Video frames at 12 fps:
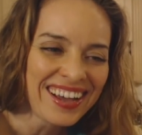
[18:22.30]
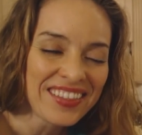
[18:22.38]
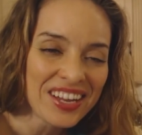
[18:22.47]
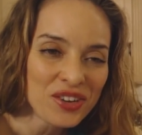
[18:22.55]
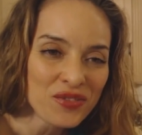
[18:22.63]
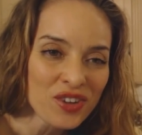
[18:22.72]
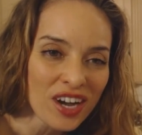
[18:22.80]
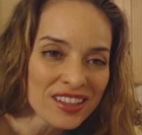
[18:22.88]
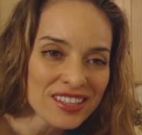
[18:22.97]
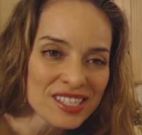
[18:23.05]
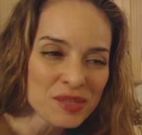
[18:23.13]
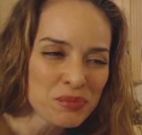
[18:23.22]
And then you've
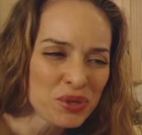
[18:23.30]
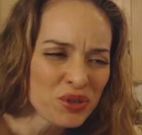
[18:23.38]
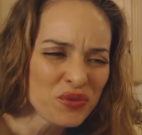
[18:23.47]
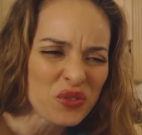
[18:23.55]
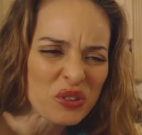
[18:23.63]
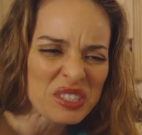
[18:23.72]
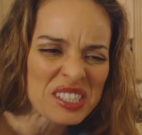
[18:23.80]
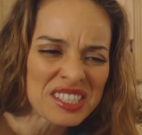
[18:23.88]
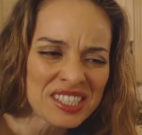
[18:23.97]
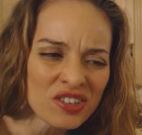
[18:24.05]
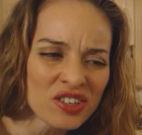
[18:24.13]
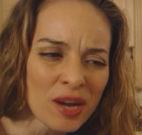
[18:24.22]
got this beautiful
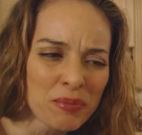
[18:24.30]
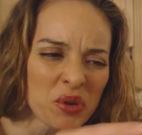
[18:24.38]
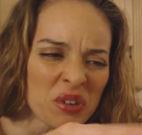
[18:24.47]
seared up.